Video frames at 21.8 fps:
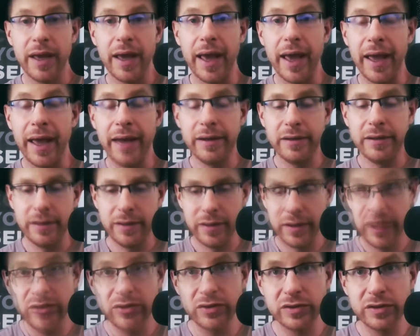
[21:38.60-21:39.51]
And
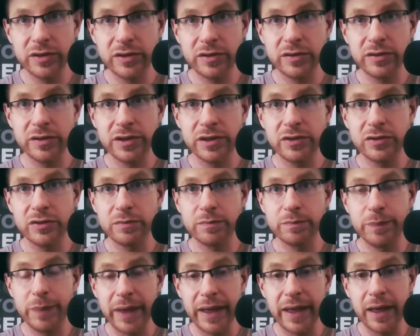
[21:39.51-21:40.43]
things, things are
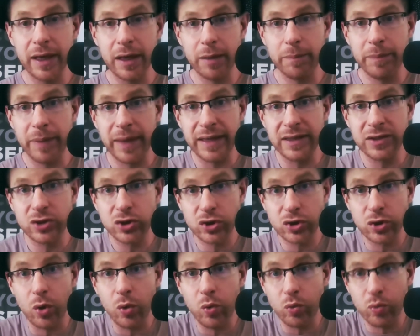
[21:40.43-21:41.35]
picking up pace
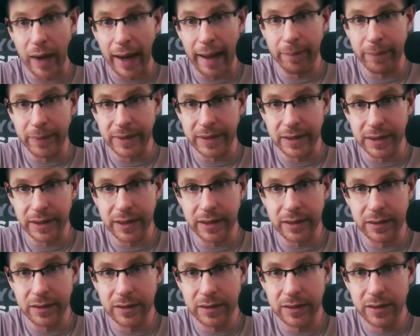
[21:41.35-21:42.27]
so
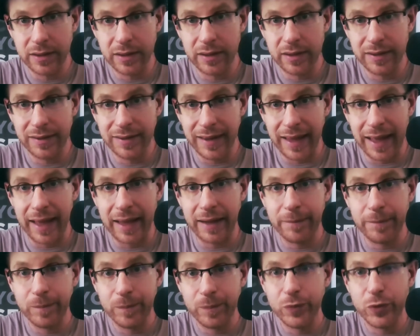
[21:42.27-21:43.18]
rapidly that
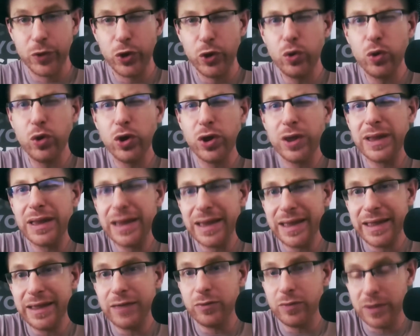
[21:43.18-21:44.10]
you could
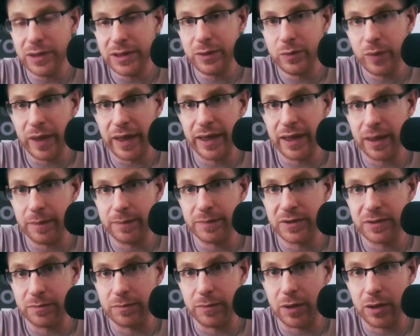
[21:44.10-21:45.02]
literally wake up
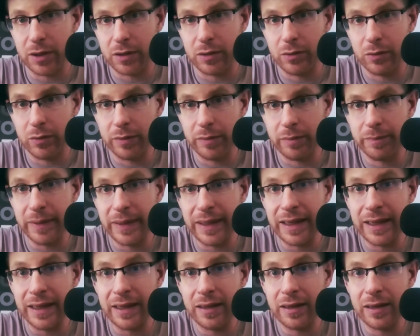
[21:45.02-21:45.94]
tomorrow and
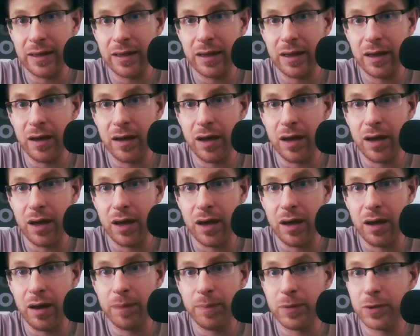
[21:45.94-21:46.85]
be
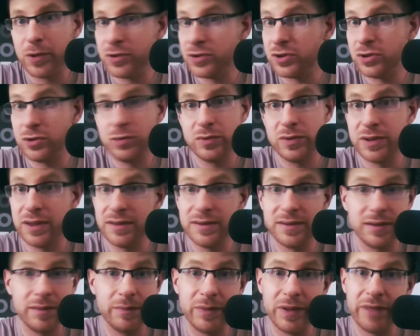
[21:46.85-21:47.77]
a person who
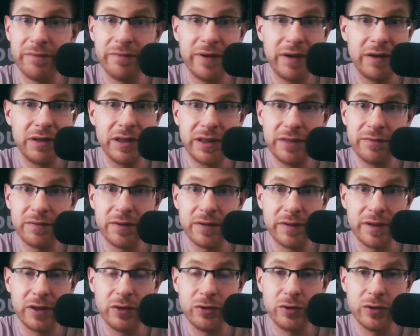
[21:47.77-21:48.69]
does something very
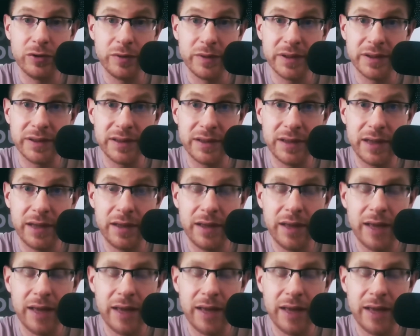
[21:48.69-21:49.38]
different than you're doing today.